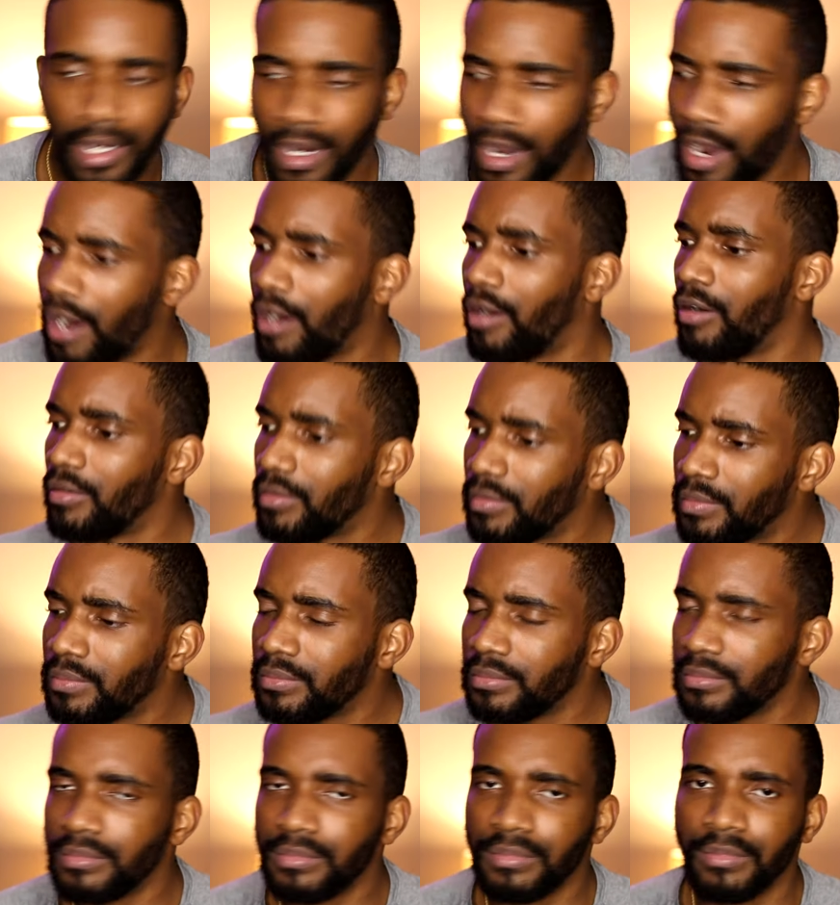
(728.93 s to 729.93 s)
Oh,
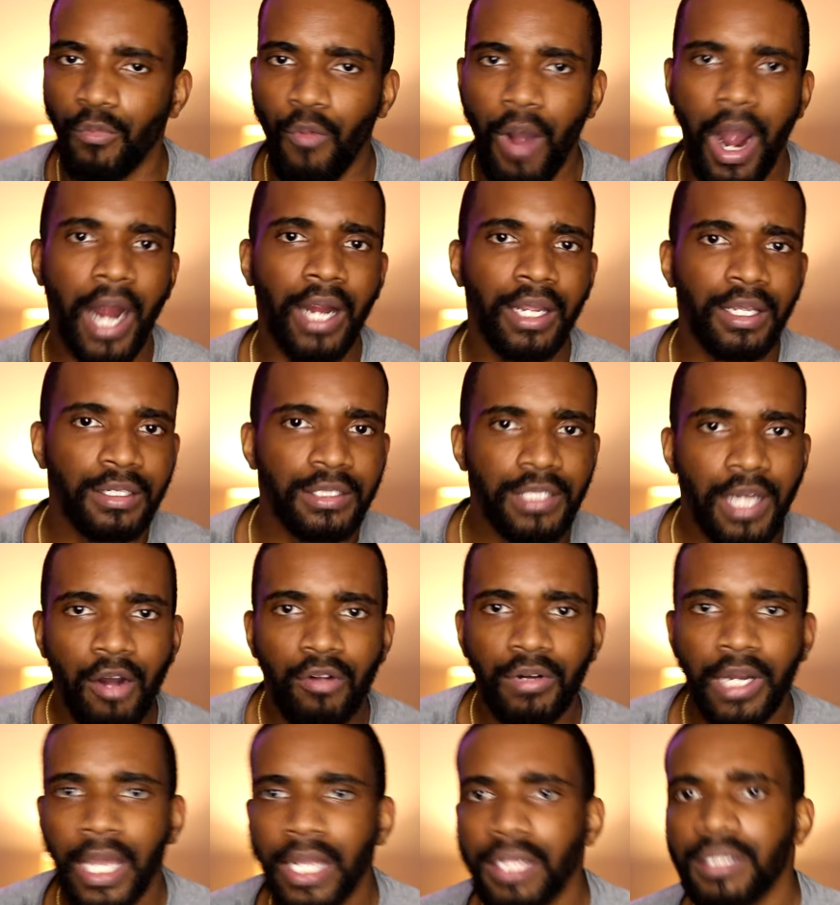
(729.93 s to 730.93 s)
why are you
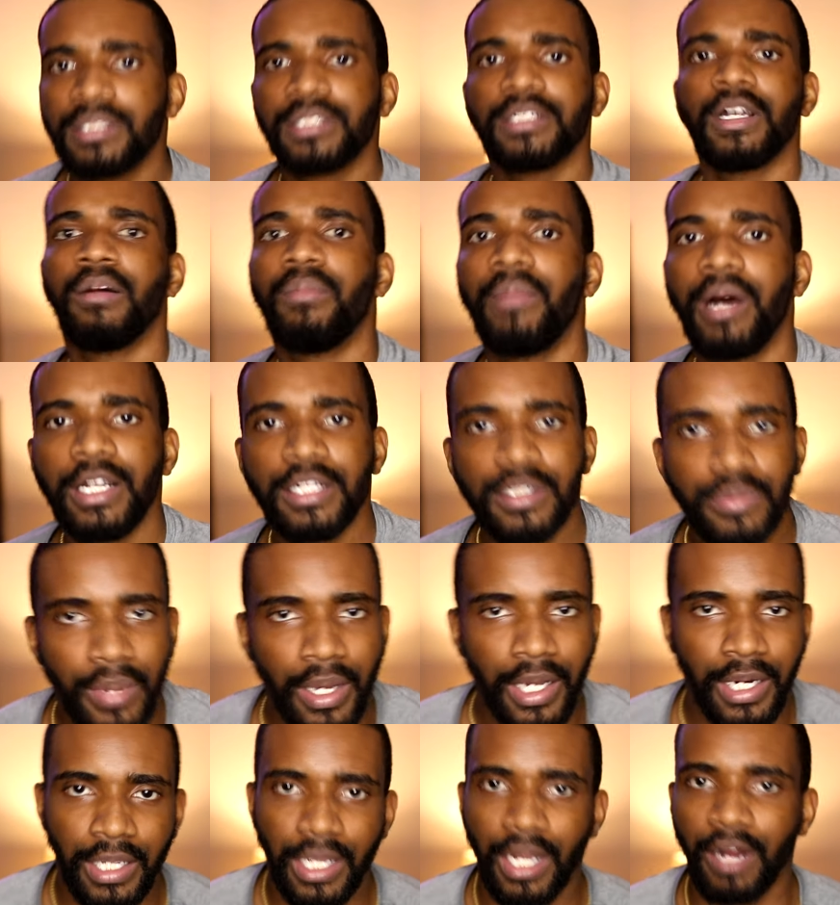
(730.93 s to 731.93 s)
donating so much
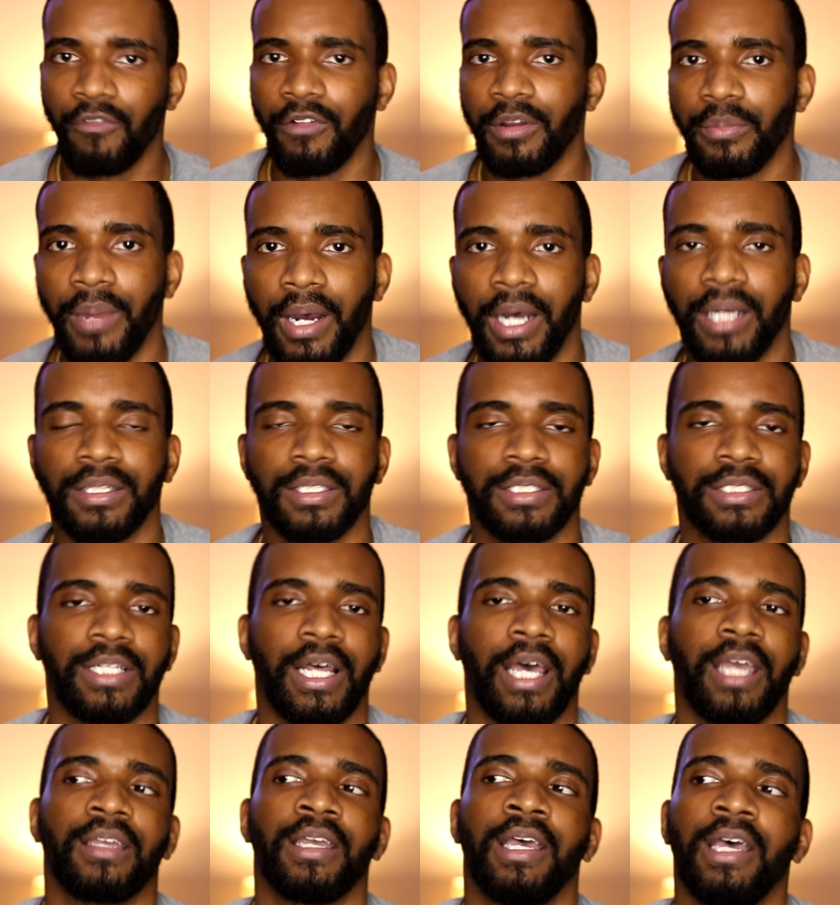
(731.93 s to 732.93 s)
money every month? It's
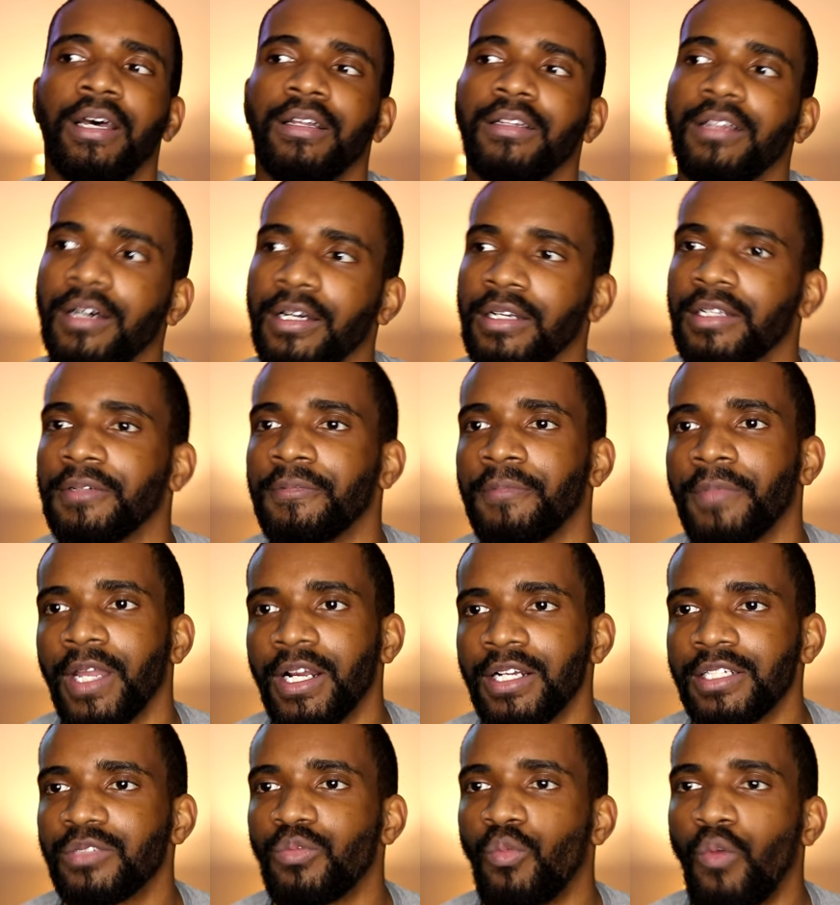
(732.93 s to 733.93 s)
like, look,
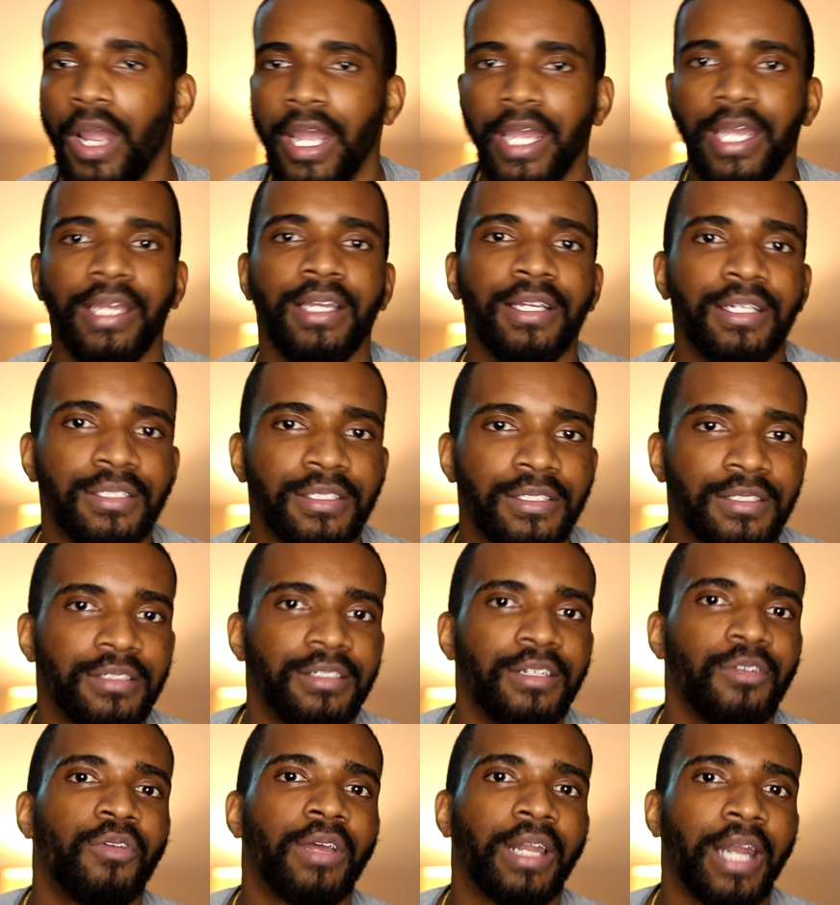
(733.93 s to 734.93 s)
there's ways
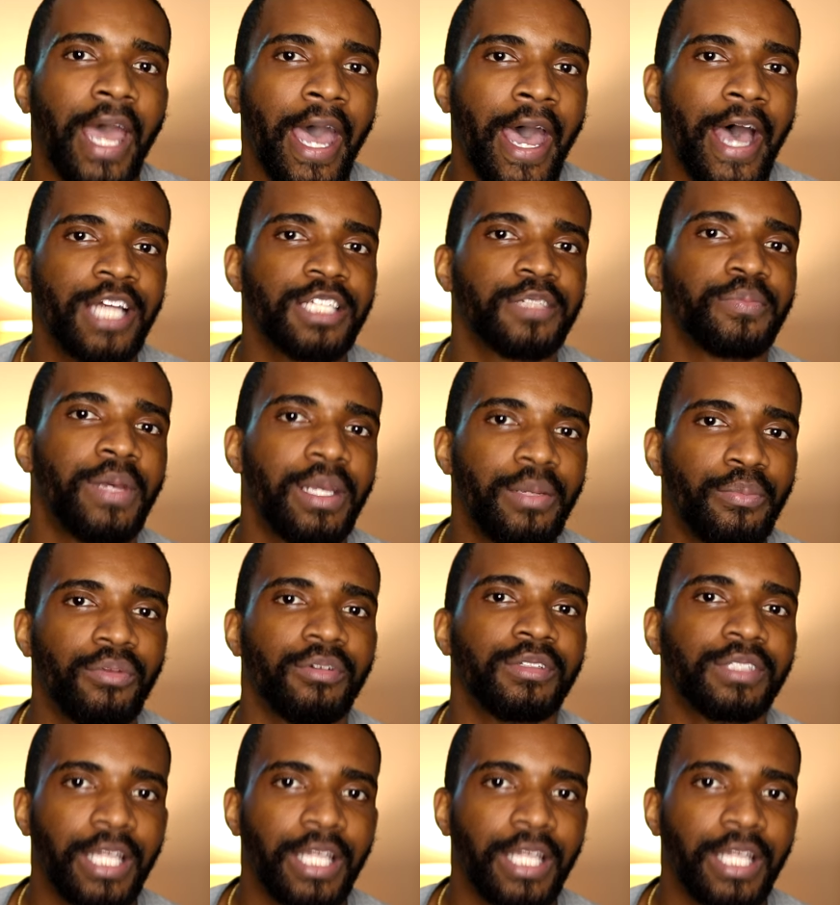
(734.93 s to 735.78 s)
you can ask people